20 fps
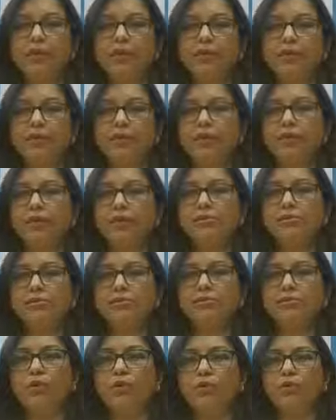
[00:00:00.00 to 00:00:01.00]
and then it is
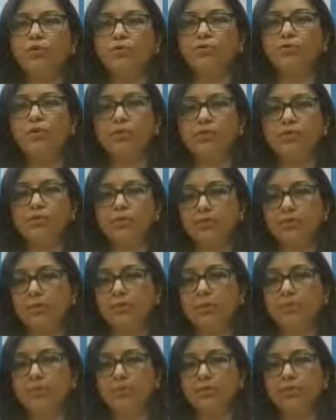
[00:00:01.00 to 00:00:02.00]
not
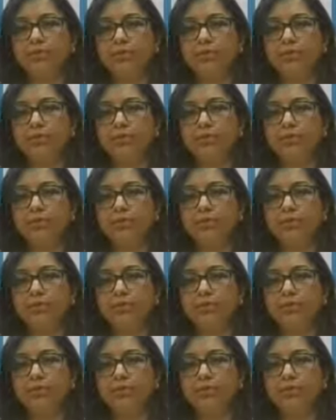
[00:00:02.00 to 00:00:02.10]
getting